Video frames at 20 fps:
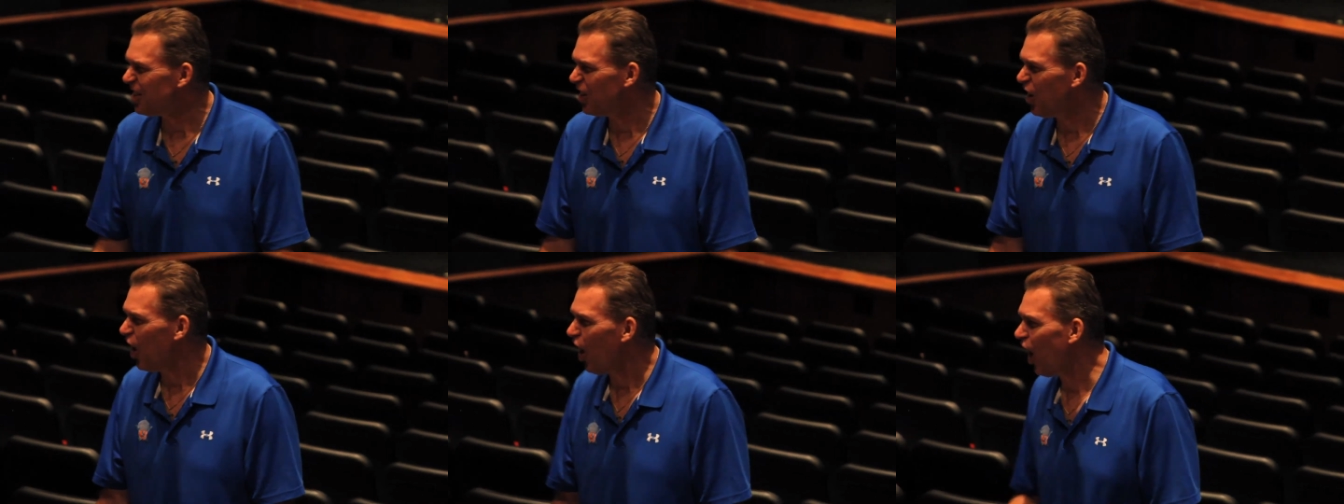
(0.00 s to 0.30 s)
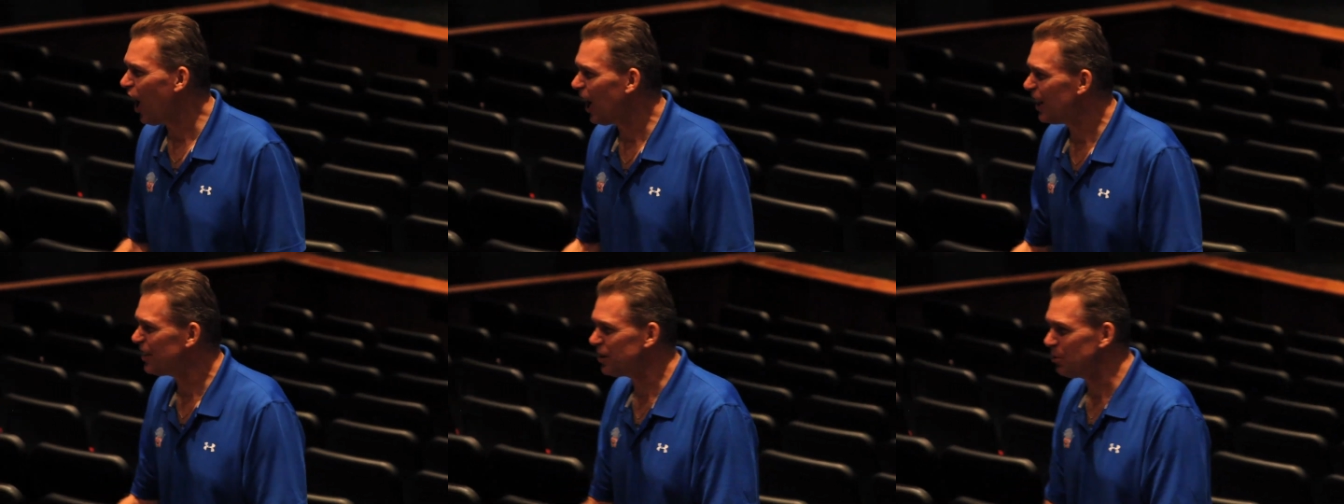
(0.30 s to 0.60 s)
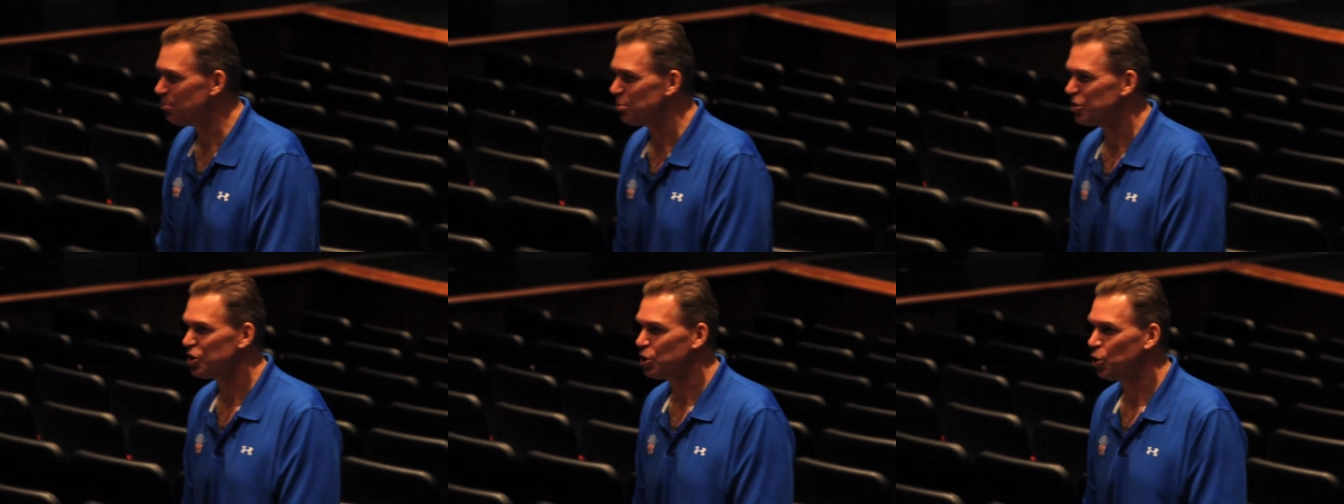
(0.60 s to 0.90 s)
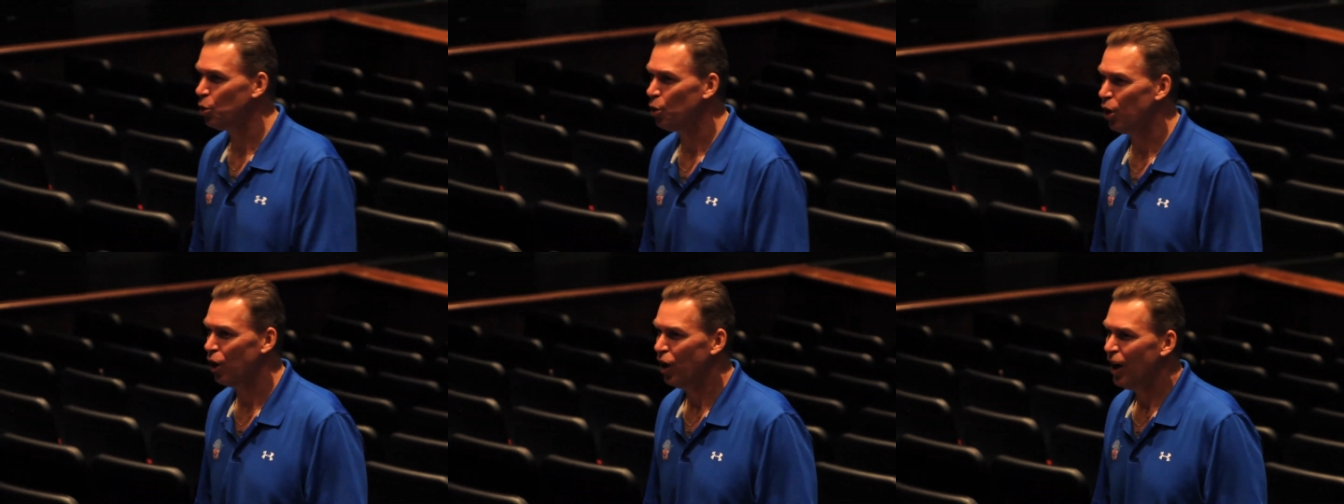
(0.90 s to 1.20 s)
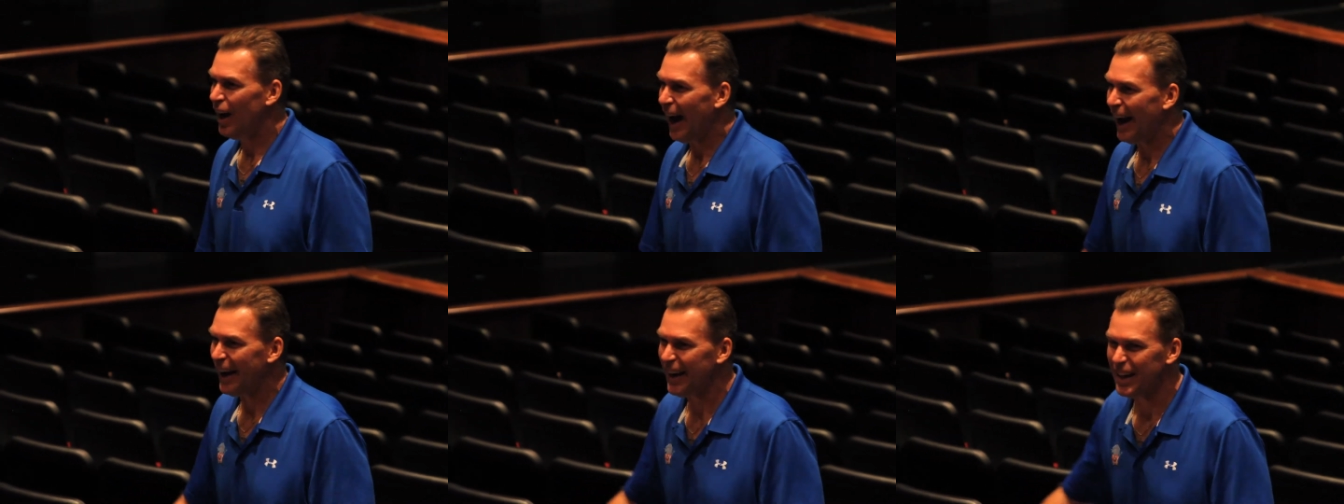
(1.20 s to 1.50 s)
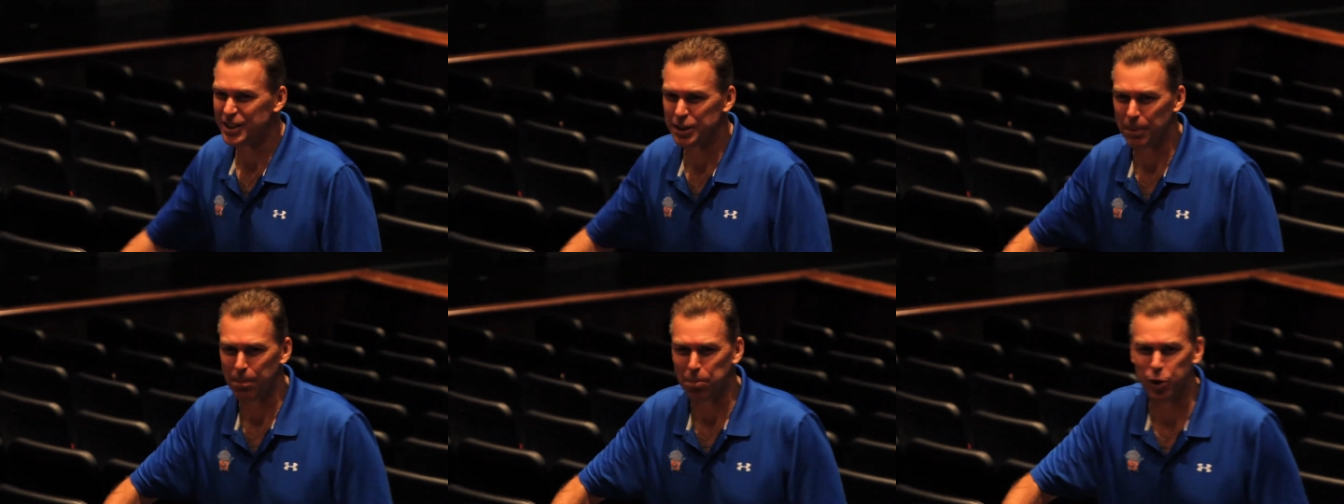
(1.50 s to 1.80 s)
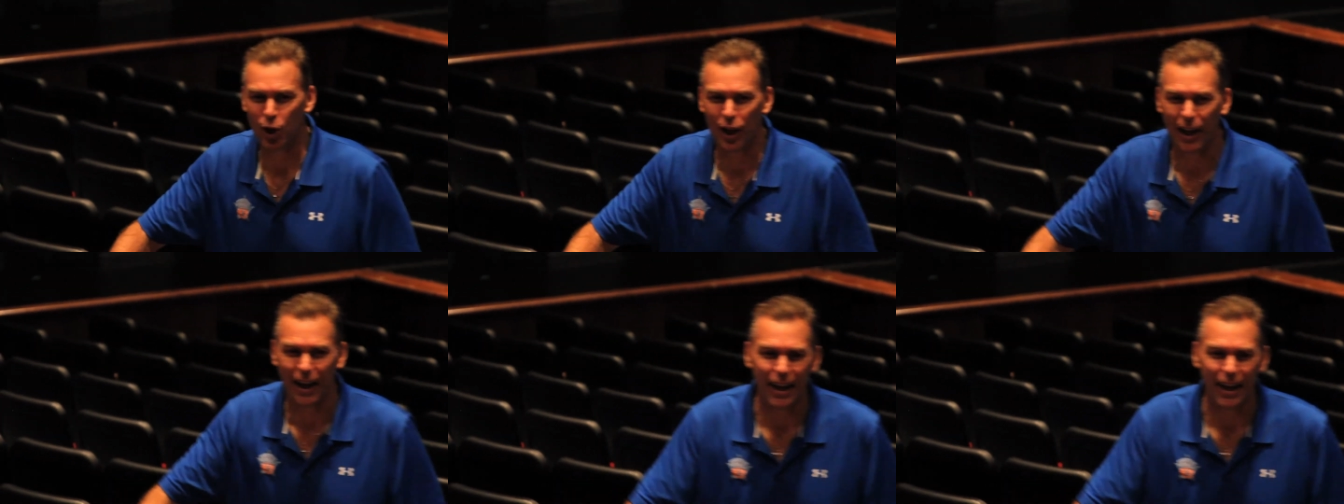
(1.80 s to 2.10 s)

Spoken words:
an awesome school. I get to play